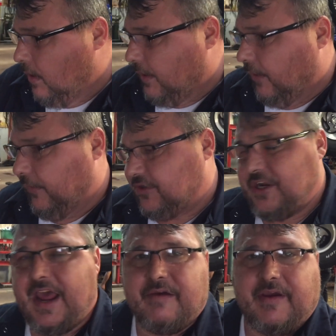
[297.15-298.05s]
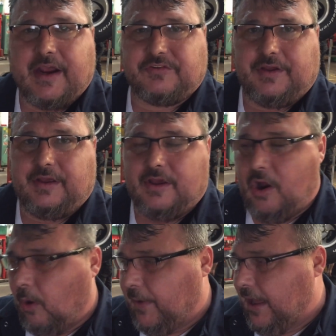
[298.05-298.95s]
You know, this should have, actually, in
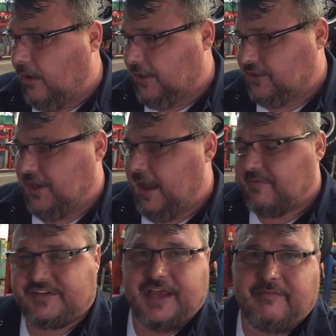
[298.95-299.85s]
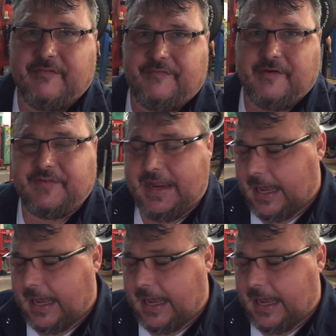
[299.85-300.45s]
all reality, it should have a 750